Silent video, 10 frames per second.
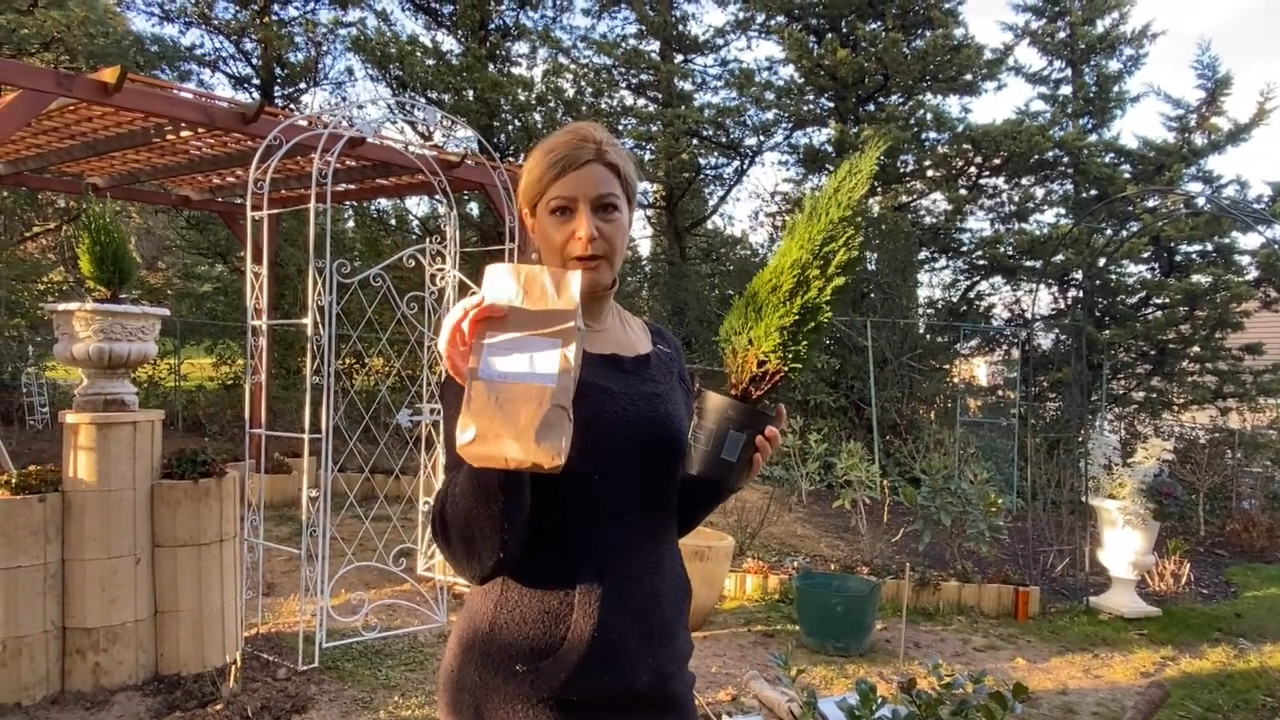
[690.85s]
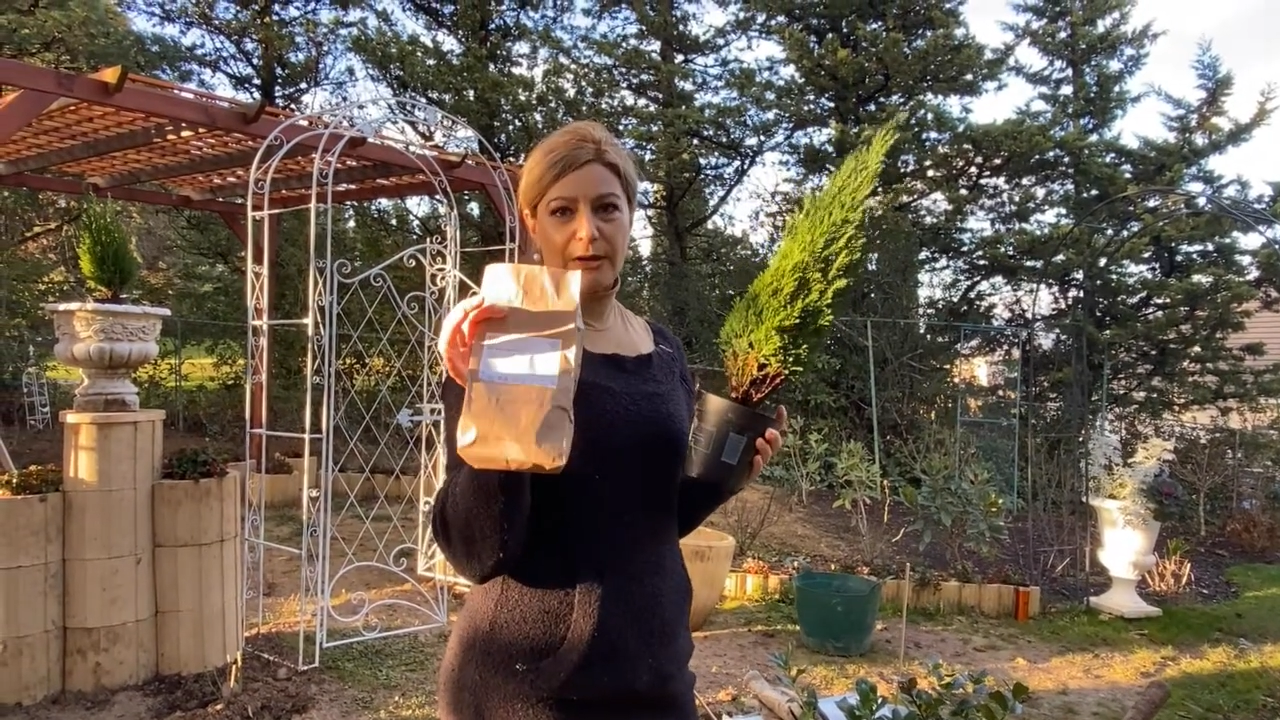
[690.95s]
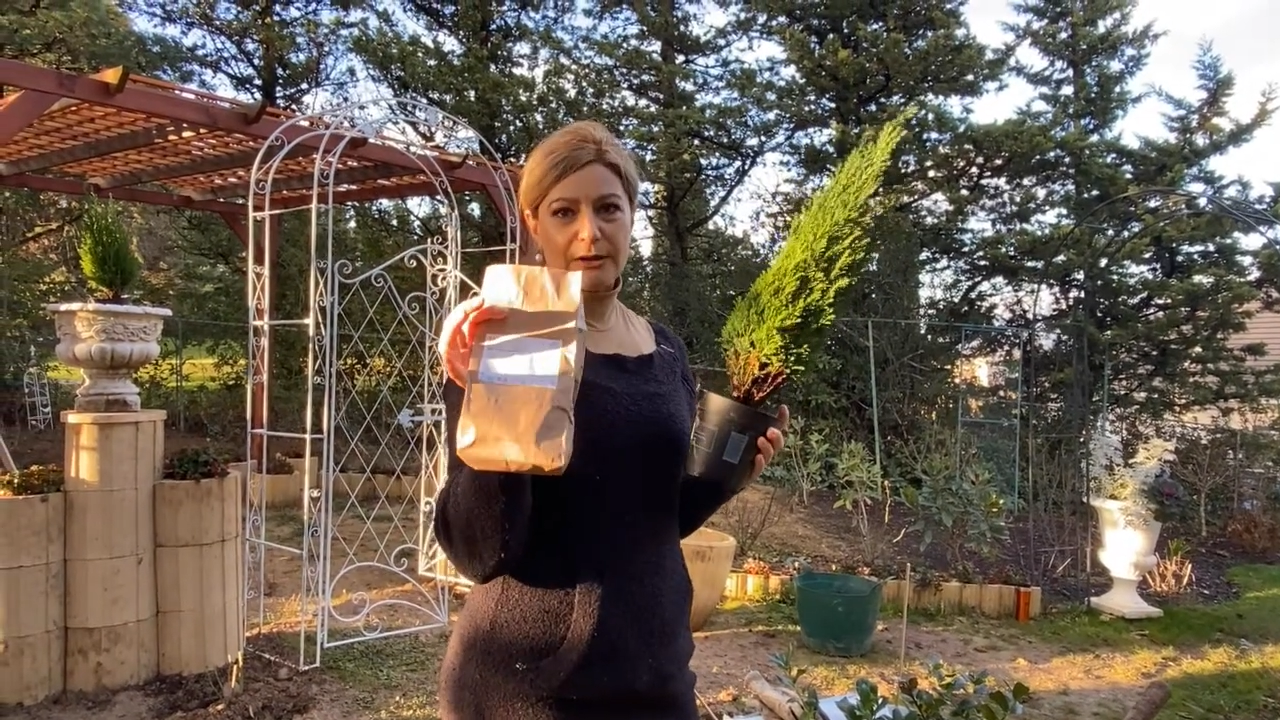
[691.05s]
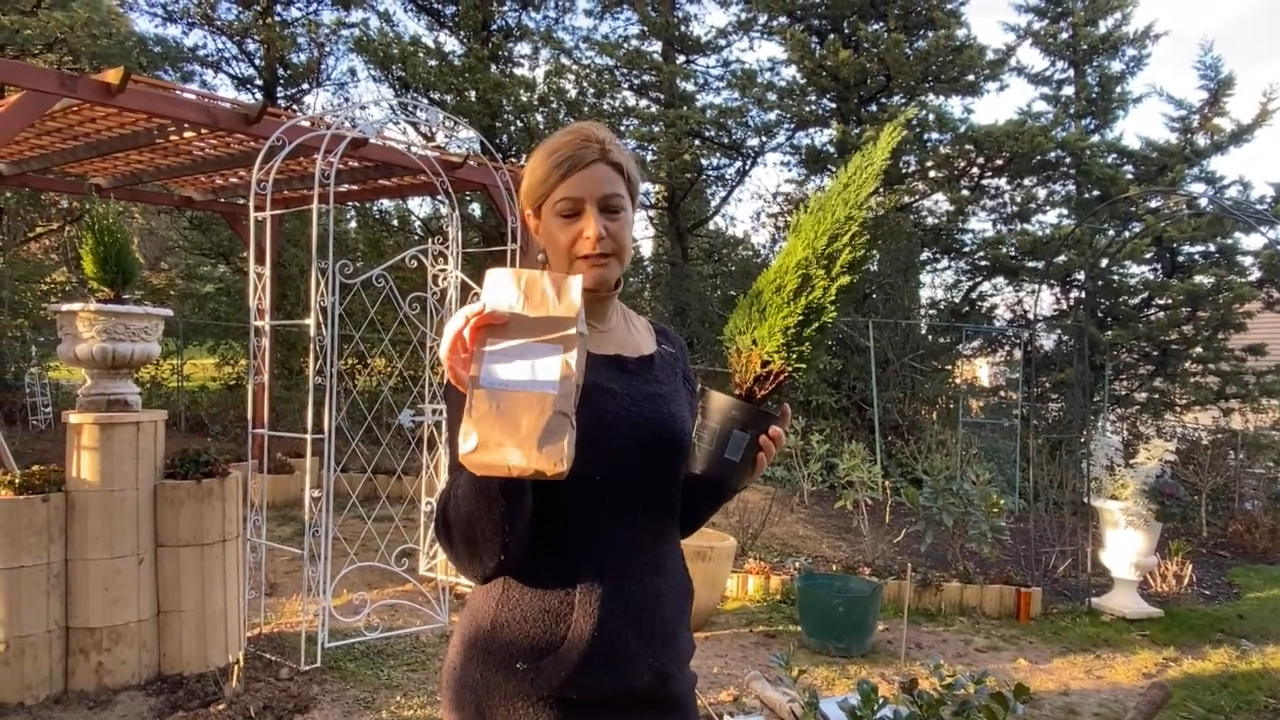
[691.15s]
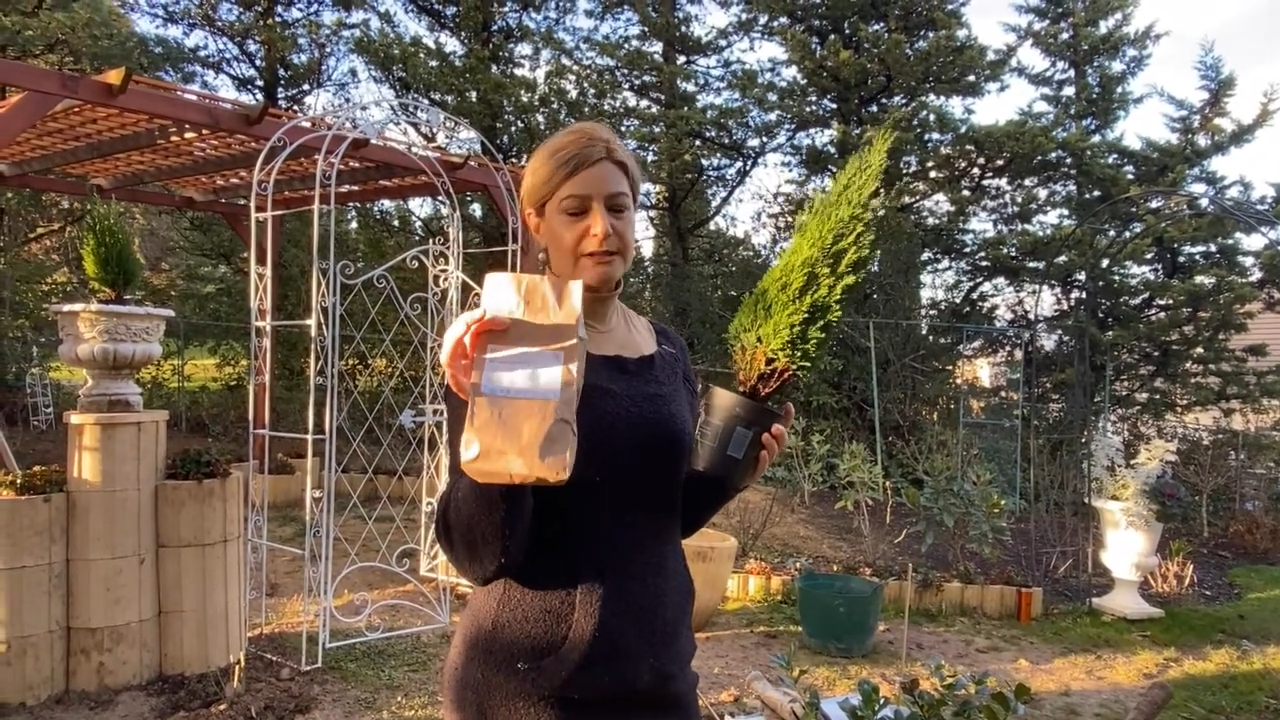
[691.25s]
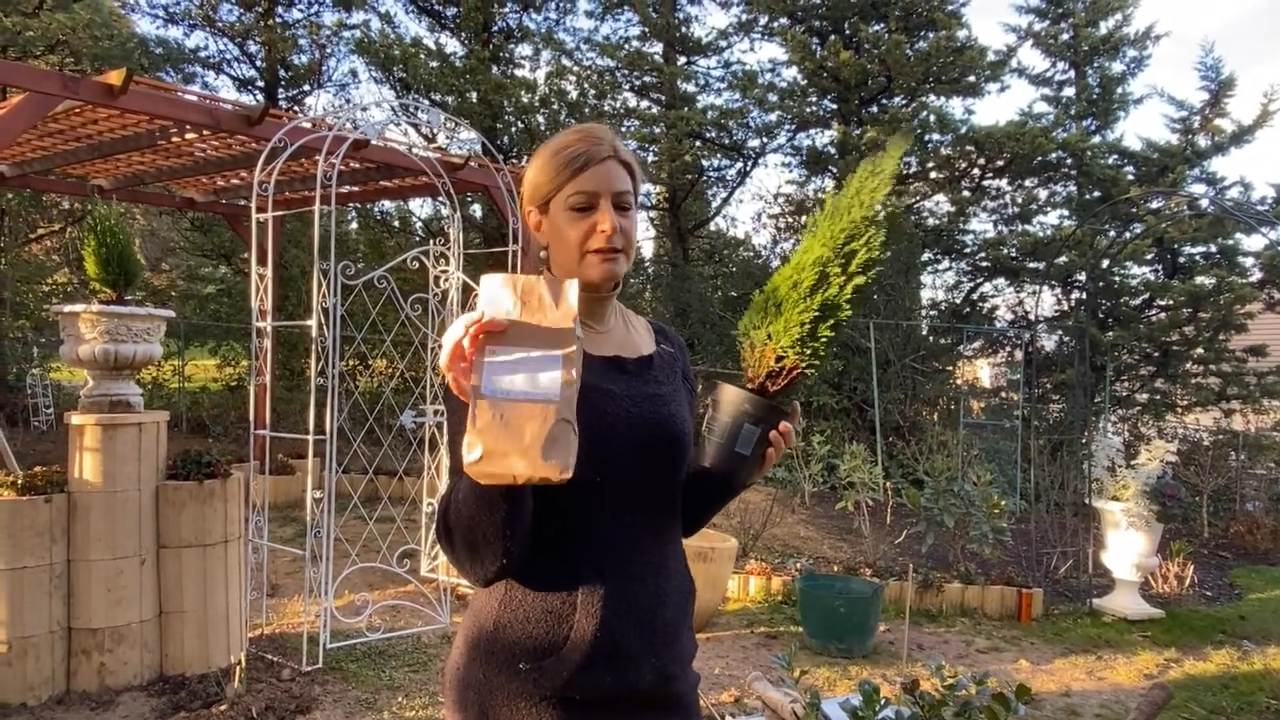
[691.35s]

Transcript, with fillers: irises.